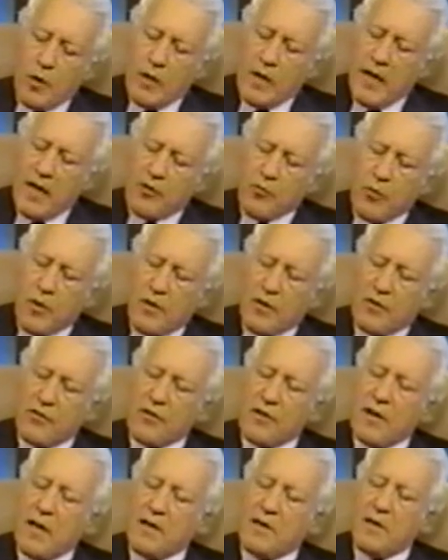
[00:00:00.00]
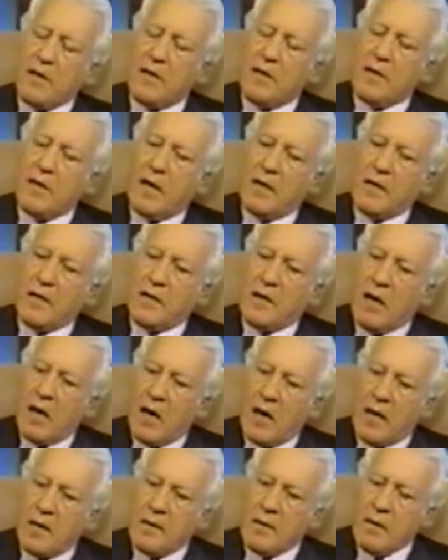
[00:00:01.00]
last with us in
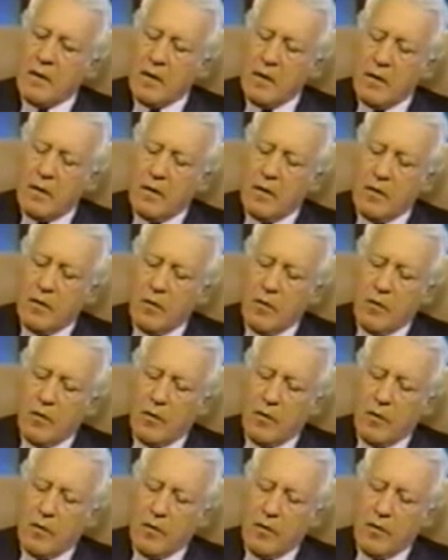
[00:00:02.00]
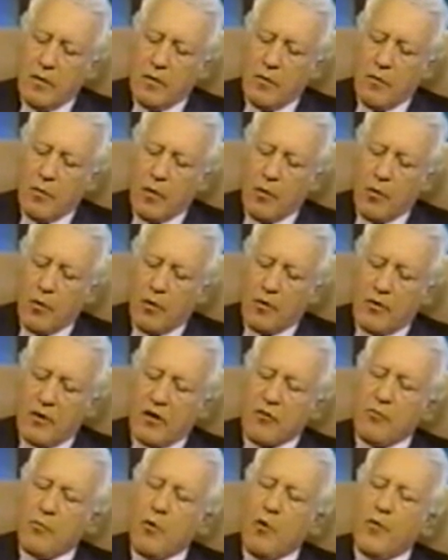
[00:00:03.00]
1999, we were
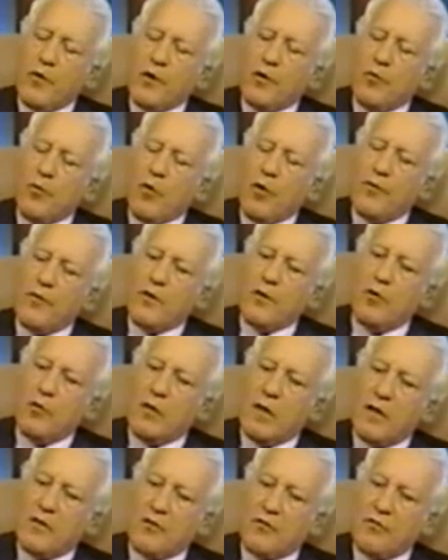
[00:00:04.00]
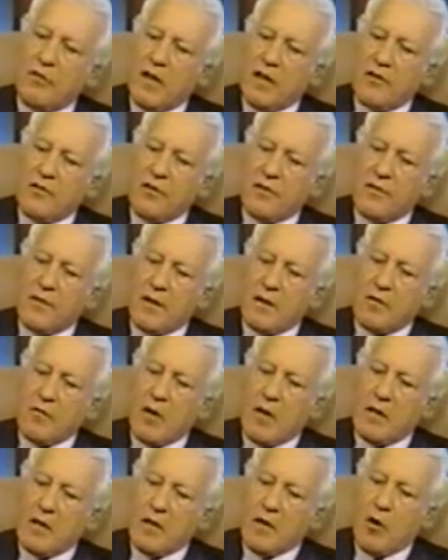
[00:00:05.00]
just moving toward the new legislation that
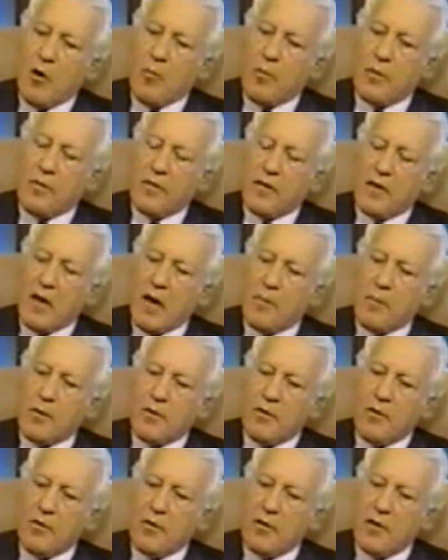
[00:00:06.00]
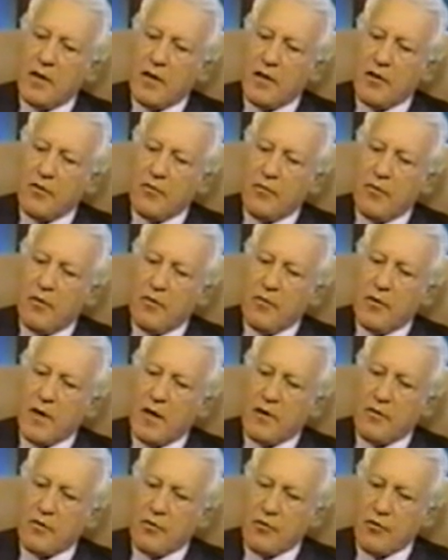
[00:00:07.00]
greatly opened the opportunities for
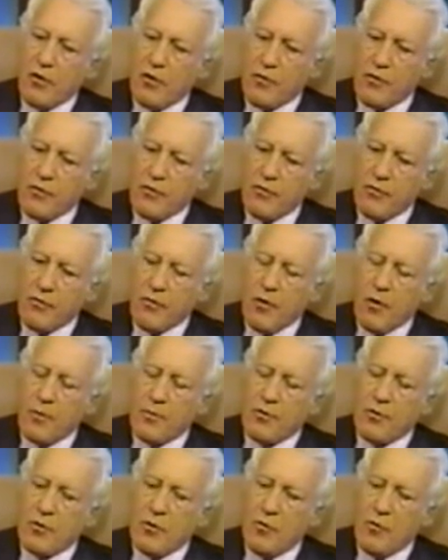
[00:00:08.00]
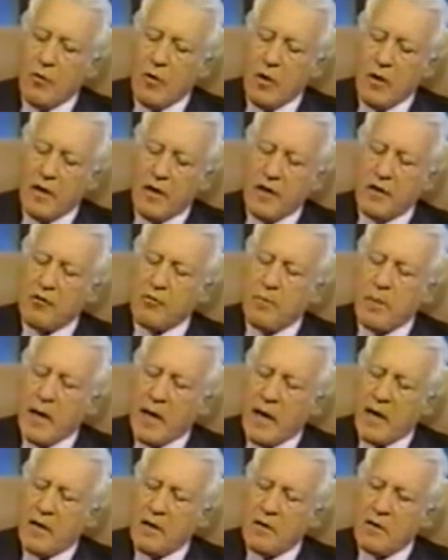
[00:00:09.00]
financial services firms to
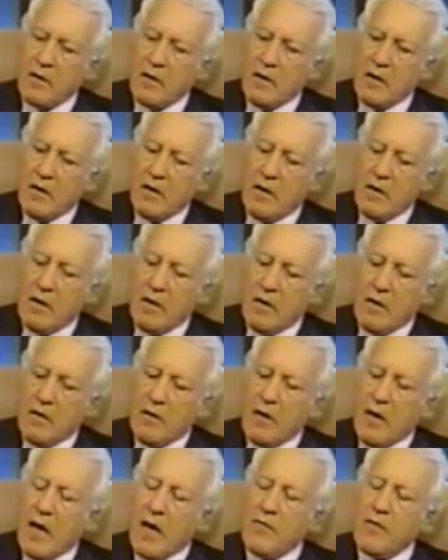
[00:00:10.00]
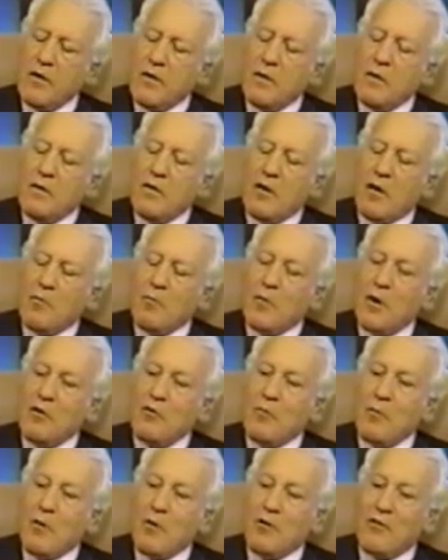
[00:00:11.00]
expand. You haven't done
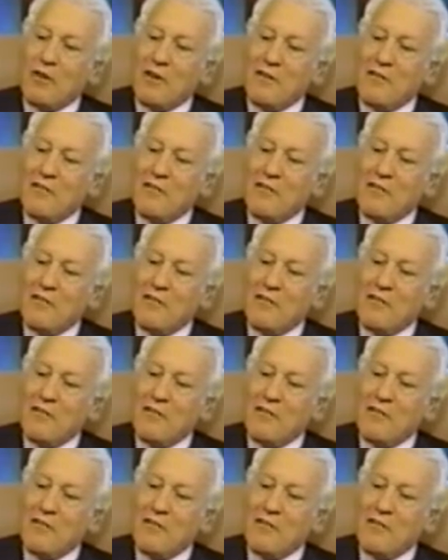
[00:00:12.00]
much merging